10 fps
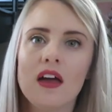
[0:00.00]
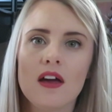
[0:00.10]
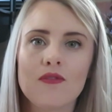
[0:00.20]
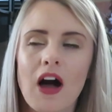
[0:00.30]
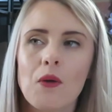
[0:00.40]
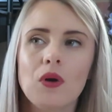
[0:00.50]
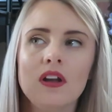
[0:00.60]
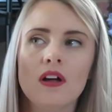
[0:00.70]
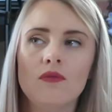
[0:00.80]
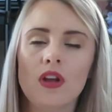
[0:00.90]
if I
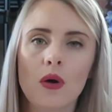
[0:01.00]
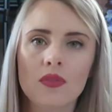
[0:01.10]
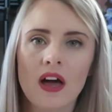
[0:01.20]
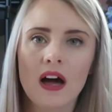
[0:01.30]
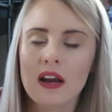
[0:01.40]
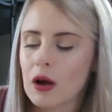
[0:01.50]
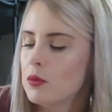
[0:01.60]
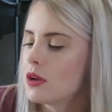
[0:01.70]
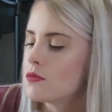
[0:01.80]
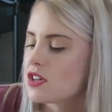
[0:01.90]
wouldn't have known that, I
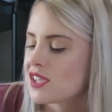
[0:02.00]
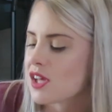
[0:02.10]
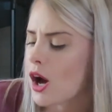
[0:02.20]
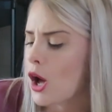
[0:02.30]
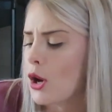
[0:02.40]
would have just thought,